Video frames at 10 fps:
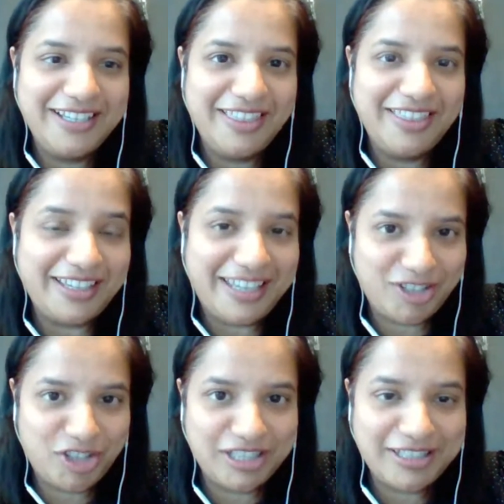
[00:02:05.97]
the
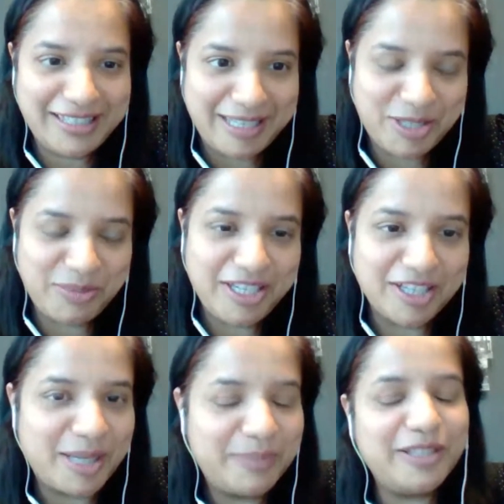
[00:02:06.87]
HR sent me a
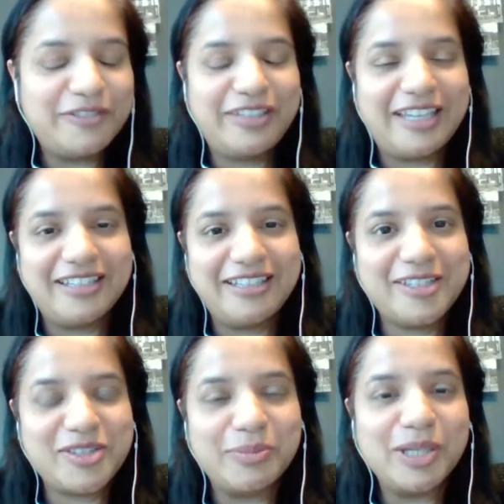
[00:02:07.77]
couple of
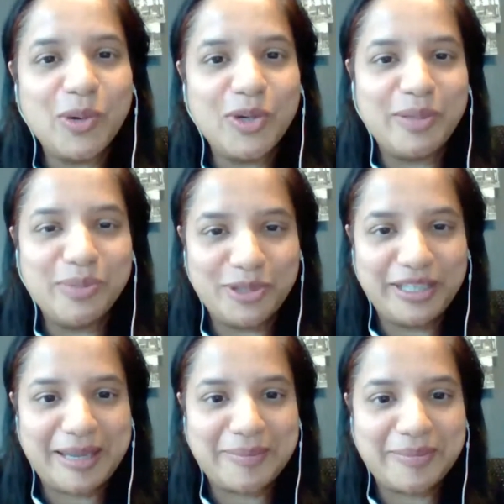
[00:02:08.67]
candidates from a coding
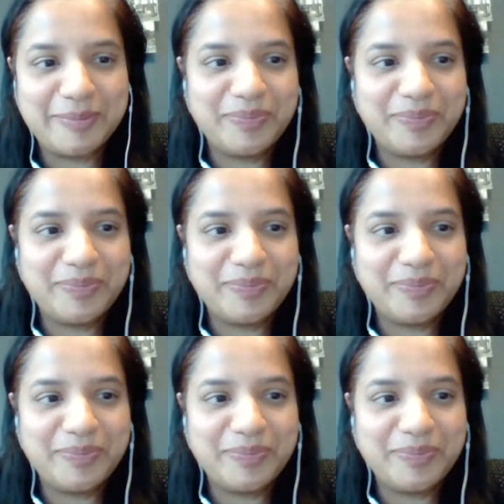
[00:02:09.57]
bootcamp.